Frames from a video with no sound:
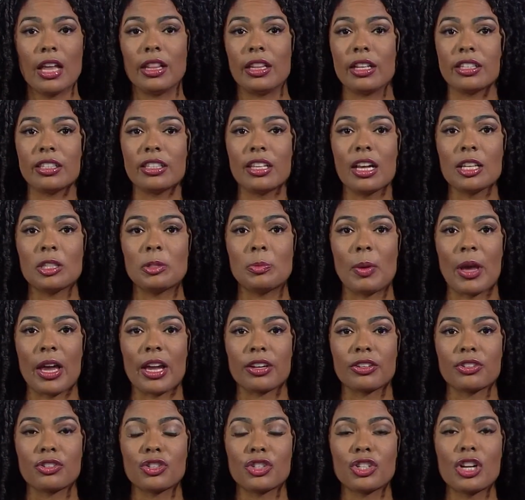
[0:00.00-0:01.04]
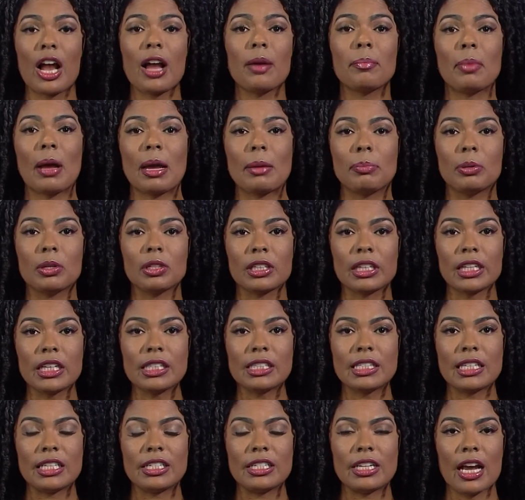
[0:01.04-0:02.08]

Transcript: and the suspect shot by police